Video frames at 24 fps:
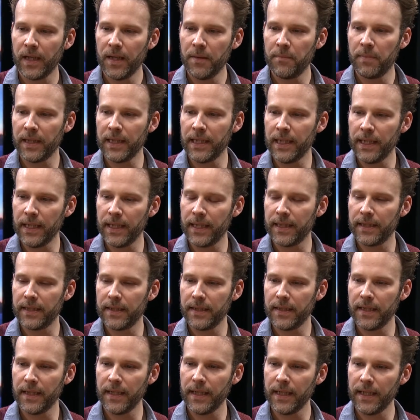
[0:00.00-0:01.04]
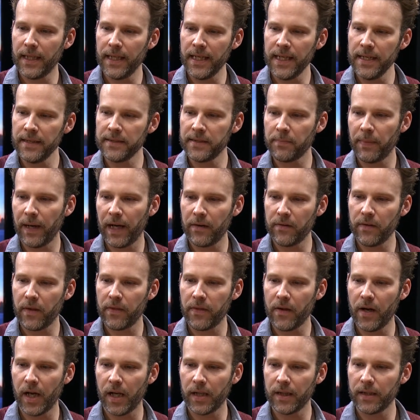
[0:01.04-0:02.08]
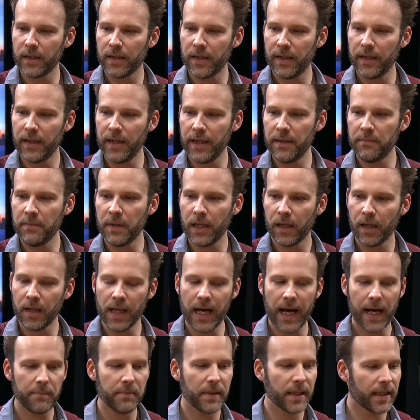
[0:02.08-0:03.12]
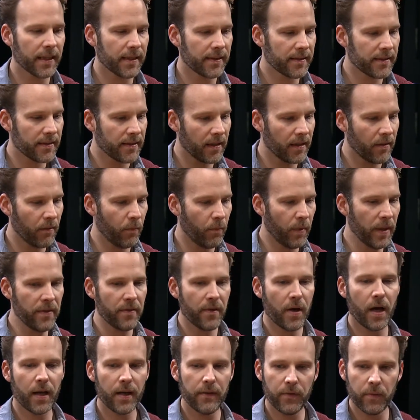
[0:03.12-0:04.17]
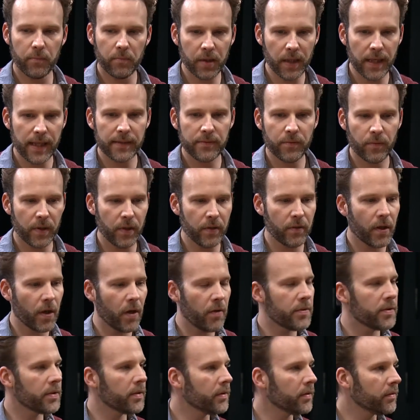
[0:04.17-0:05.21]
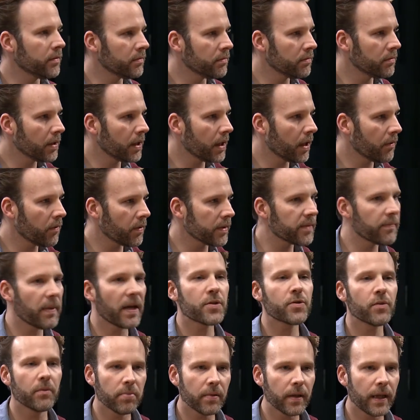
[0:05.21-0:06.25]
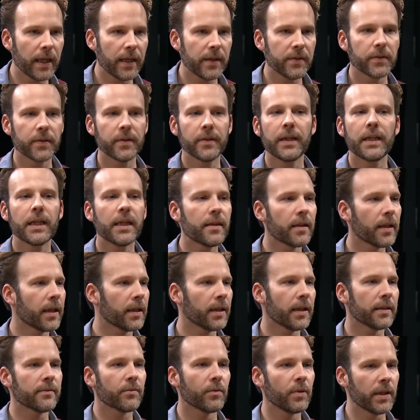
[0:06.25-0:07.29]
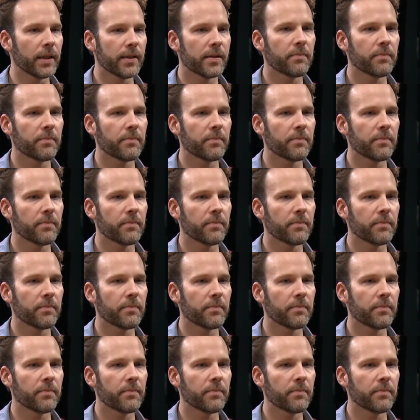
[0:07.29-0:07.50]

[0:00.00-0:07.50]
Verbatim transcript: But he inspired the thought in me a lot because we thought of a place where you go to, you know, a special place or anything that's really